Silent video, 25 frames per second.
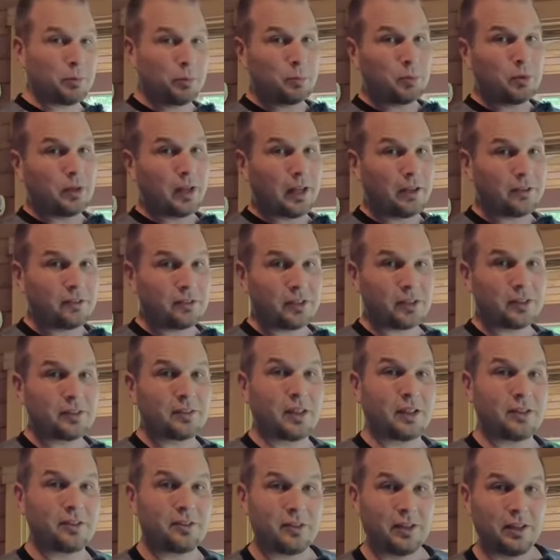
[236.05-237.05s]
of plastic
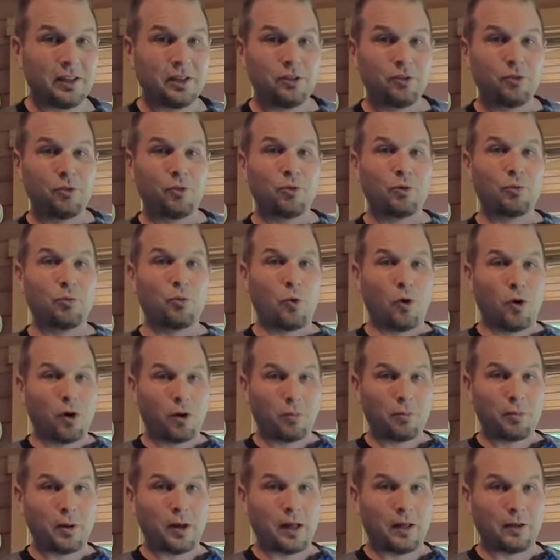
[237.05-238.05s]
that's in your water
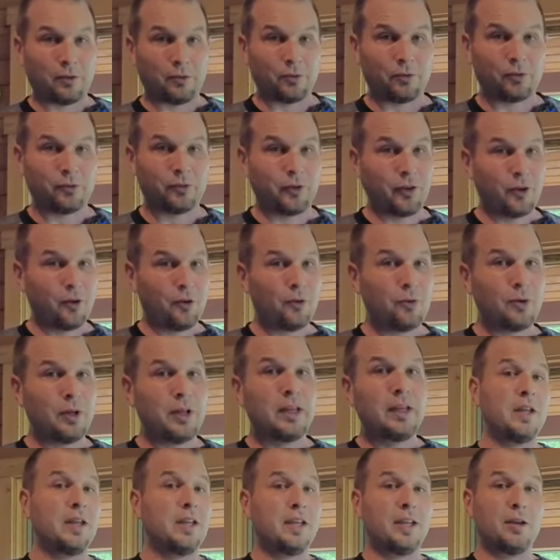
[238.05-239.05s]
bottles. So
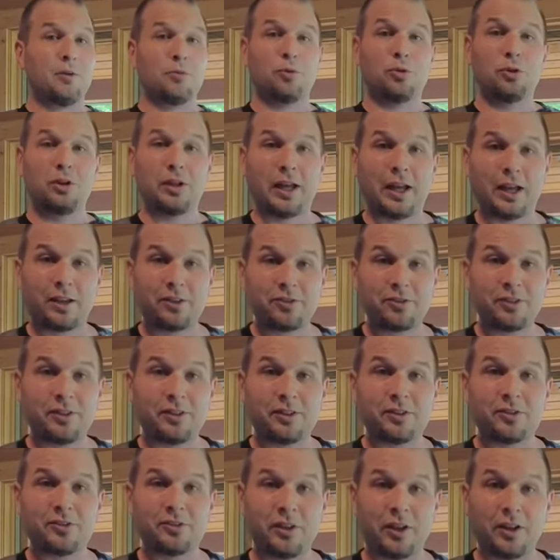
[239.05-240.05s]
it will last in
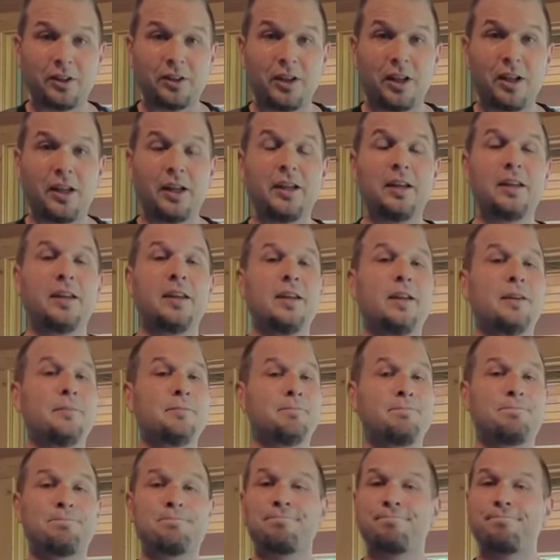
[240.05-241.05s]
the sunlight,
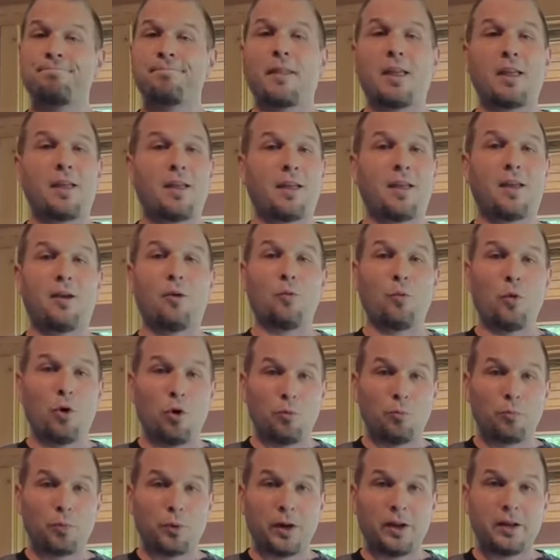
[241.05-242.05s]
it
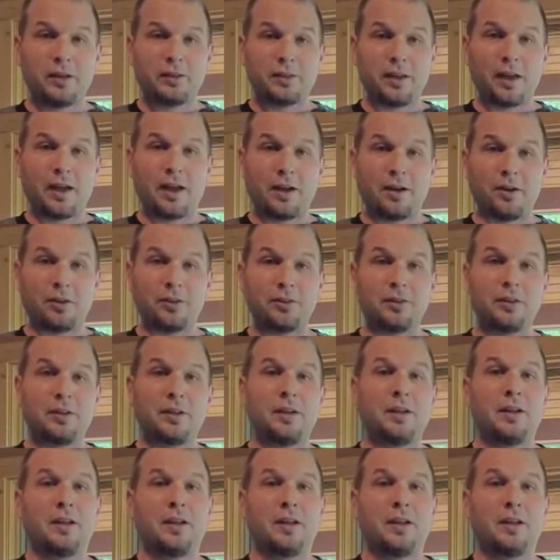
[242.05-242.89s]
won't break down,